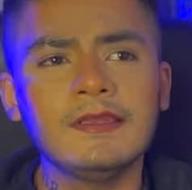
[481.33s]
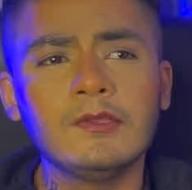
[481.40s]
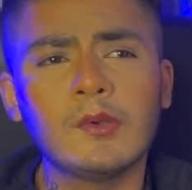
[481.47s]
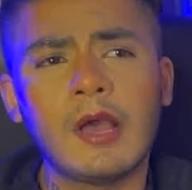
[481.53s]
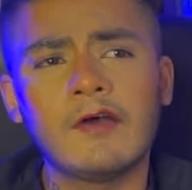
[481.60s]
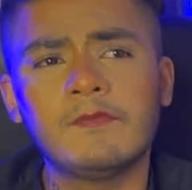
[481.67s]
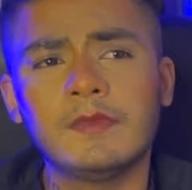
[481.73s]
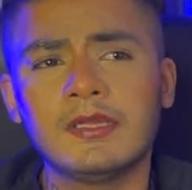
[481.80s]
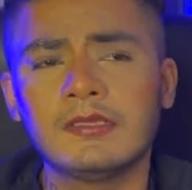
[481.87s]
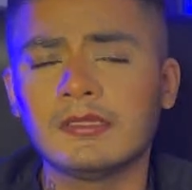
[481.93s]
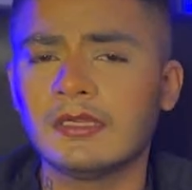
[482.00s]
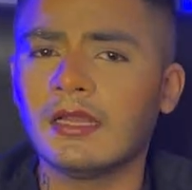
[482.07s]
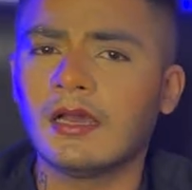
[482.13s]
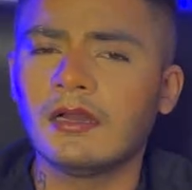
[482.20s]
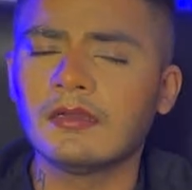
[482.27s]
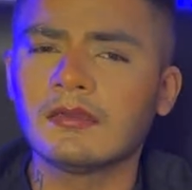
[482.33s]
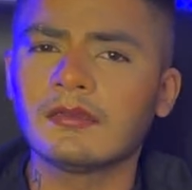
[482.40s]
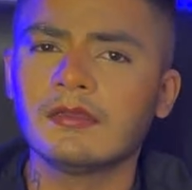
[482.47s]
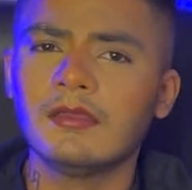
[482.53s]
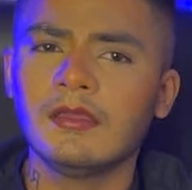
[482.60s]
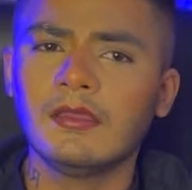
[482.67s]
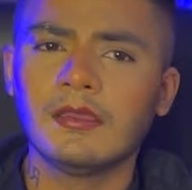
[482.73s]
you have been in the dark.
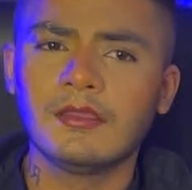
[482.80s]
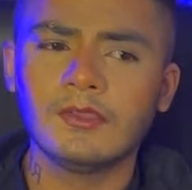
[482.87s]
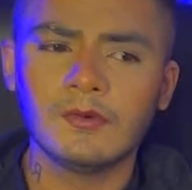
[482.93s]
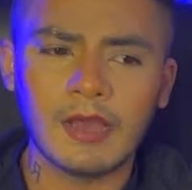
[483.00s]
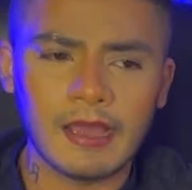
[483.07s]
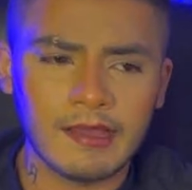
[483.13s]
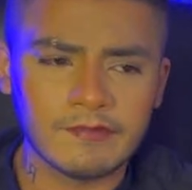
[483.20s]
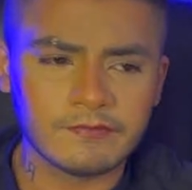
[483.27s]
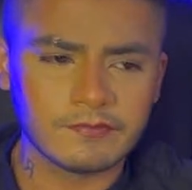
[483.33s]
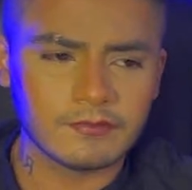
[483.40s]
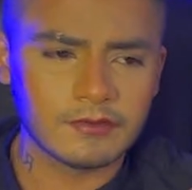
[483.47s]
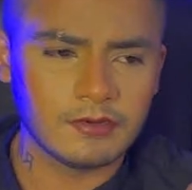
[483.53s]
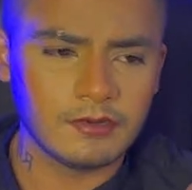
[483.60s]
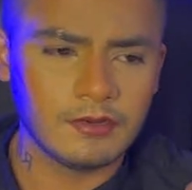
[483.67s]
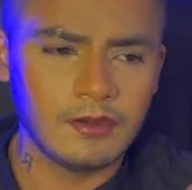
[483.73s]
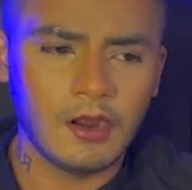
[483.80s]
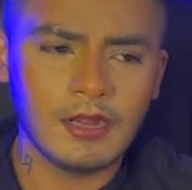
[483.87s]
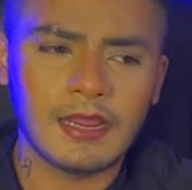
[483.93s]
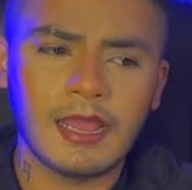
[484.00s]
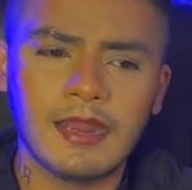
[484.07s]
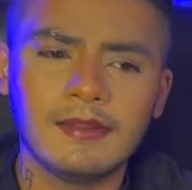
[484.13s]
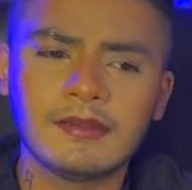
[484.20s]
You have not
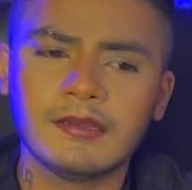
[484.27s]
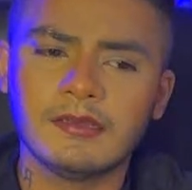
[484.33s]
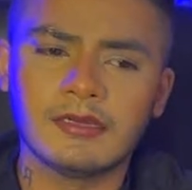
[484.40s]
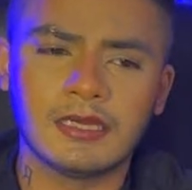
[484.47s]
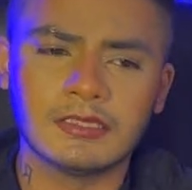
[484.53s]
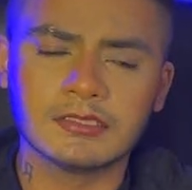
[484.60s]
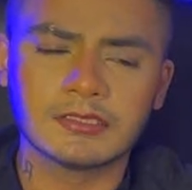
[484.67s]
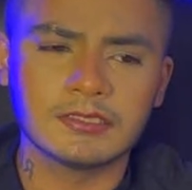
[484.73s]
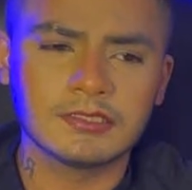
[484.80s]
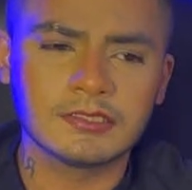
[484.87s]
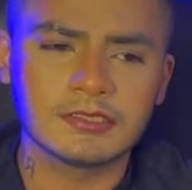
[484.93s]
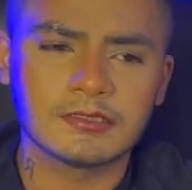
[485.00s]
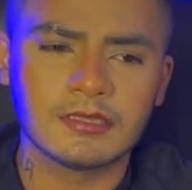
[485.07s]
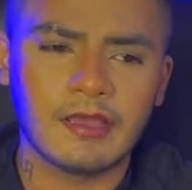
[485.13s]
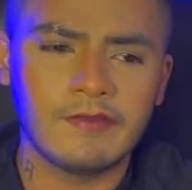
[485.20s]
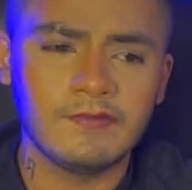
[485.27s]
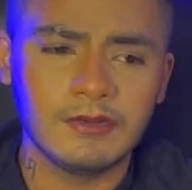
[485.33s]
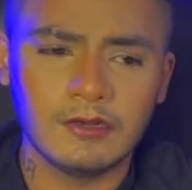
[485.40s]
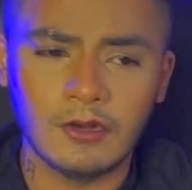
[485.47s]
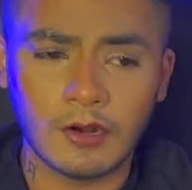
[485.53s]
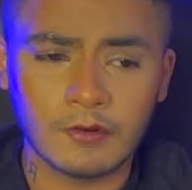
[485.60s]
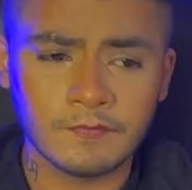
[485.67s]
had clear answers. I feel
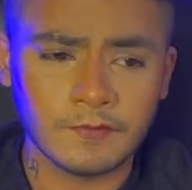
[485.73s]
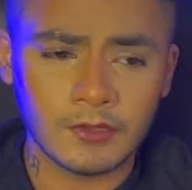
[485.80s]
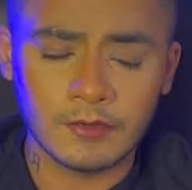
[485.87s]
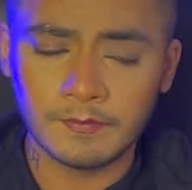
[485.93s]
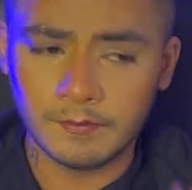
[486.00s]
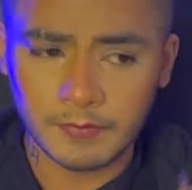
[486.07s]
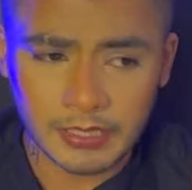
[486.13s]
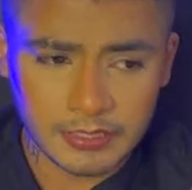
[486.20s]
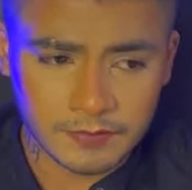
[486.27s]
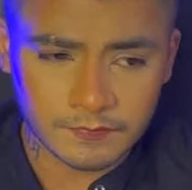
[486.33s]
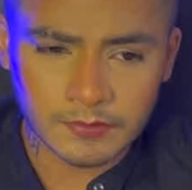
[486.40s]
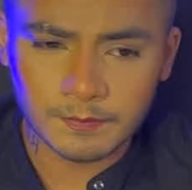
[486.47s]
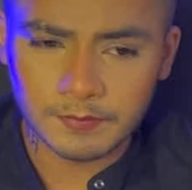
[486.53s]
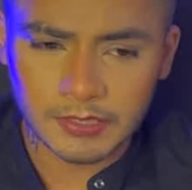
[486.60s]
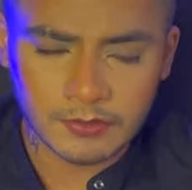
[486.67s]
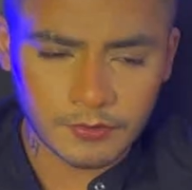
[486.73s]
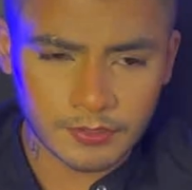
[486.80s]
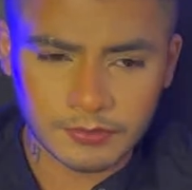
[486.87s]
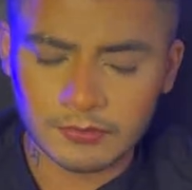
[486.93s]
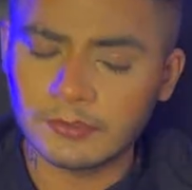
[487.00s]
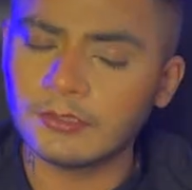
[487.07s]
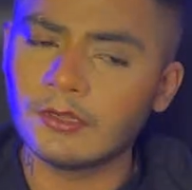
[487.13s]
a lot of y'all may even be
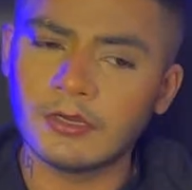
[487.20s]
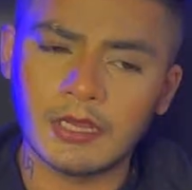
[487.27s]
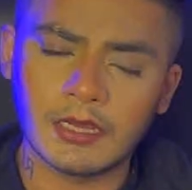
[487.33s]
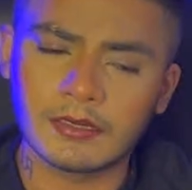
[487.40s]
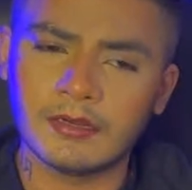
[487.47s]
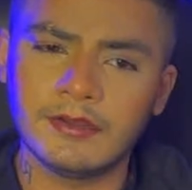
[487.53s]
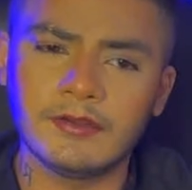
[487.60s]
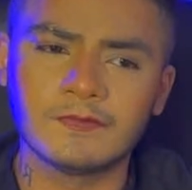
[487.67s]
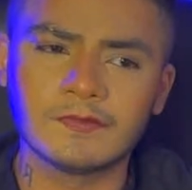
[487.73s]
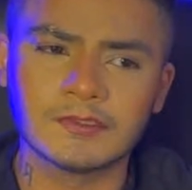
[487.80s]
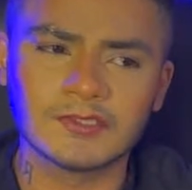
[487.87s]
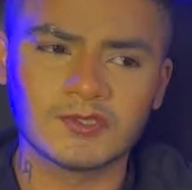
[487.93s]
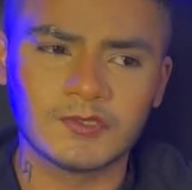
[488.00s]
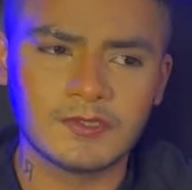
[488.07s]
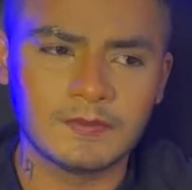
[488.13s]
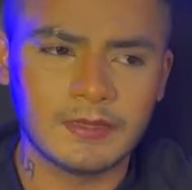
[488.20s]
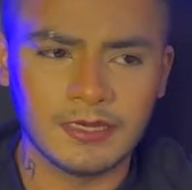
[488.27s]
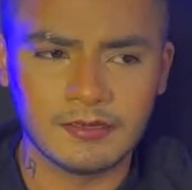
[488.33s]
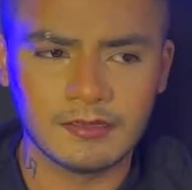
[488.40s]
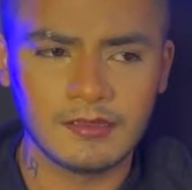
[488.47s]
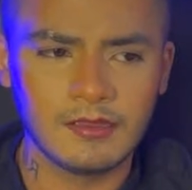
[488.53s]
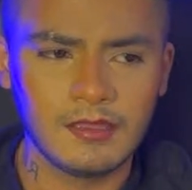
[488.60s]
going through your dark night of the soul,
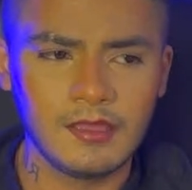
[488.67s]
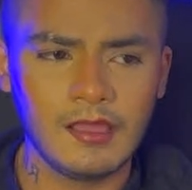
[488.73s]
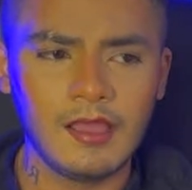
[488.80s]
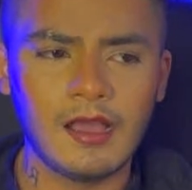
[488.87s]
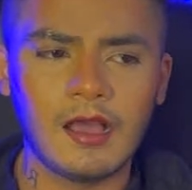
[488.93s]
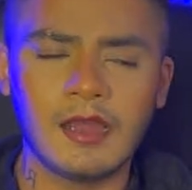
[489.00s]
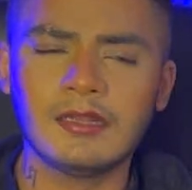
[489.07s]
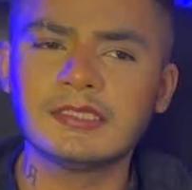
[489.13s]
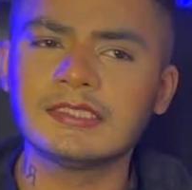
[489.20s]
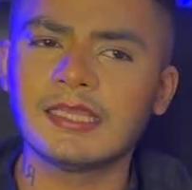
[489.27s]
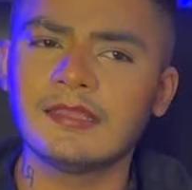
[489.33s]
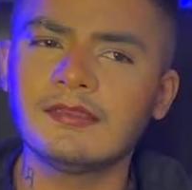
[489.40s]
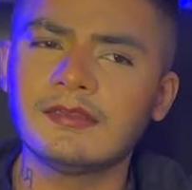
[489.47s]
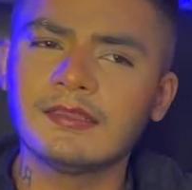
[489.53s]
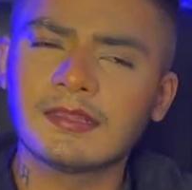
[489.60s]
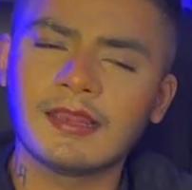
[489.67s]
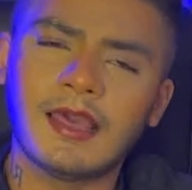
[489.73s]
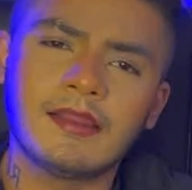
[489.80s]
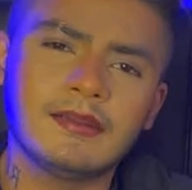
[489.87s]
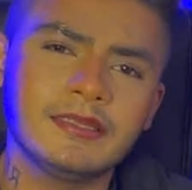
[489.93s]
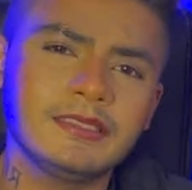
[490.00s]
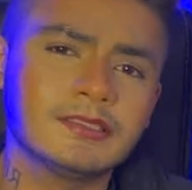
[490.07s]
but understand that the
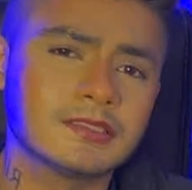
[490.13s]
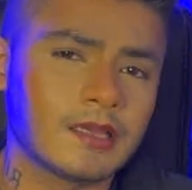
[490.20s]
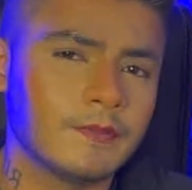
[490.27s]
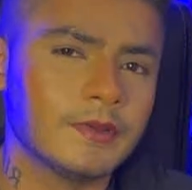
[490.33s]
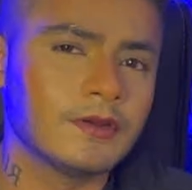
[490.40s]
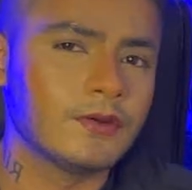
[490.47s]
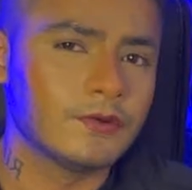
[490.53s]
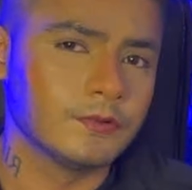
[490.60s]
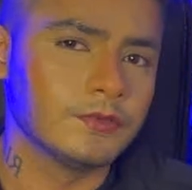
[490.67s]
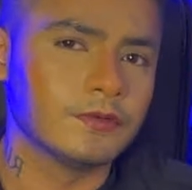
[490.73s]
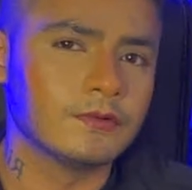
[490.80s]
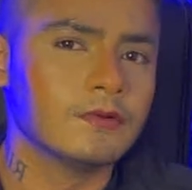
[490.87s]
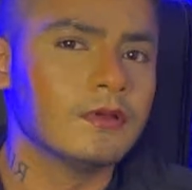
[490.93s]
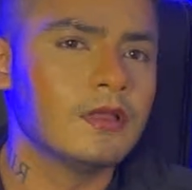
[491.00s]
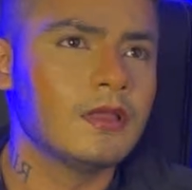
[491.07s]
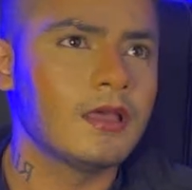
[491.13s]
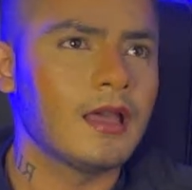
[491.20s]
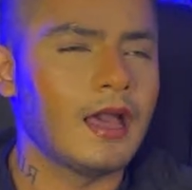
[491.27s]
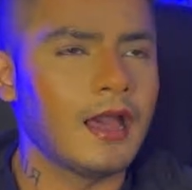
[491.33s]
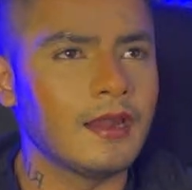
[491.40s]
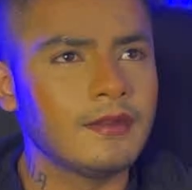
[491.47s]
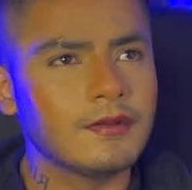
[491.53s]
clarity is coming to you.
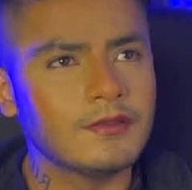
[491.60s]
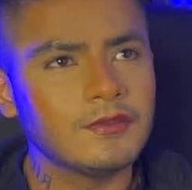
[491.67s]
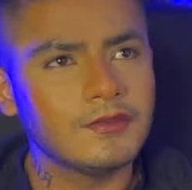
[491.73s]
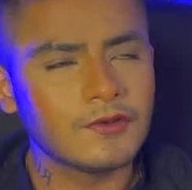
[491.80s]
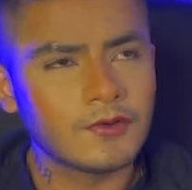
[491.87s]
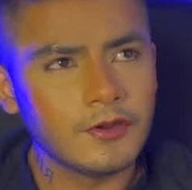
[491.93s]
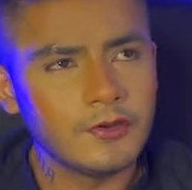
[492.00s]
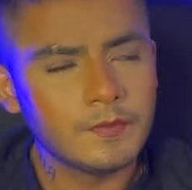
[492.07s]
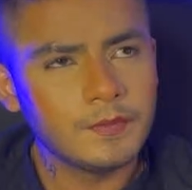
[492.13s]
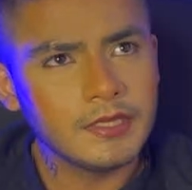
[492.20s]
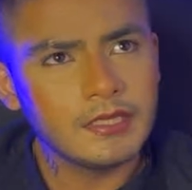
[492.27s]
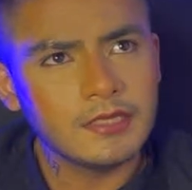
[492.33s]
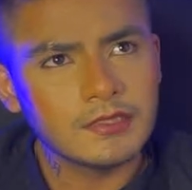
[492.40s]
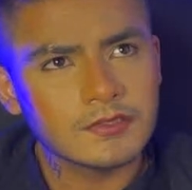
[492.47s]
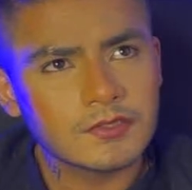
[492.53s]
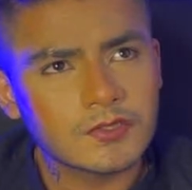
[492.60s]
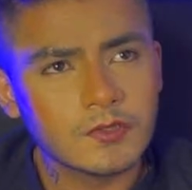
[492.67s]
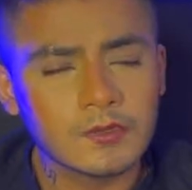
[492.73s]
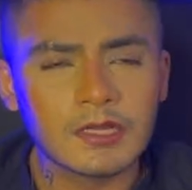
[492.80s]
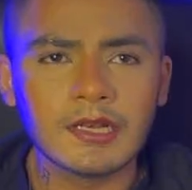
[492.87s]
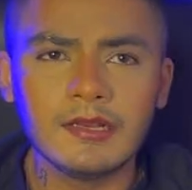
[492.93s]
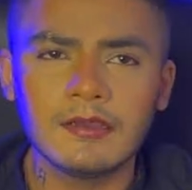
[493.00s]
And you're going to be
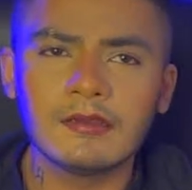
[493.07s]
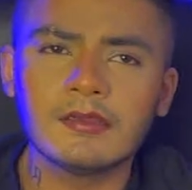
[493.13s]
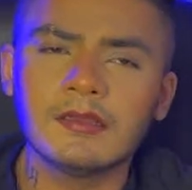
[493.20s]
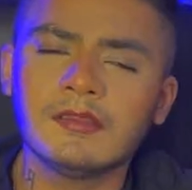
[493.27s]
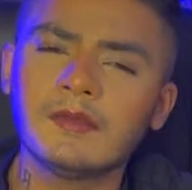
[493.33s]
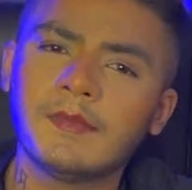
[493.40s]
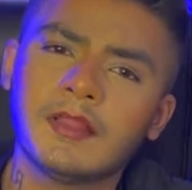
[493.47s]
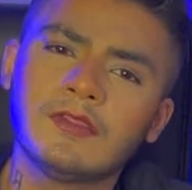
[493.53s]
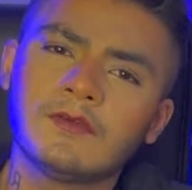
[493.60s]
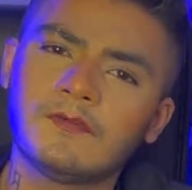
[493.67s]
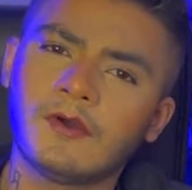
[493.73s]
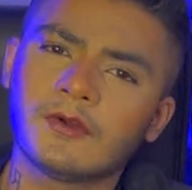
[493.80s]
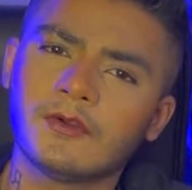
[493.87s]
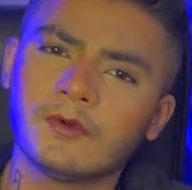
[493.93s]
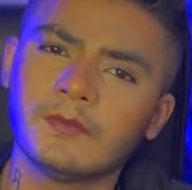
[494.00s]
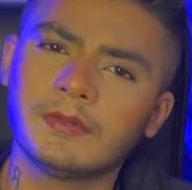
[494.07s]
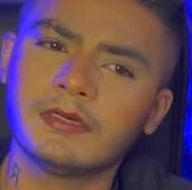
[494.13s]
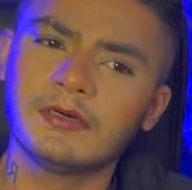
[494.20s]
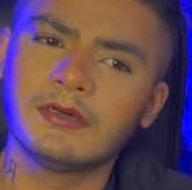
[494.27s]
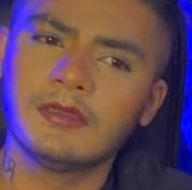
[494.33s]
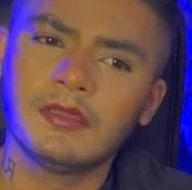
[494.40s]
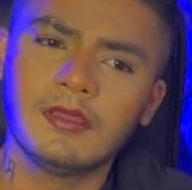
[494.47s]
so clear in the month of October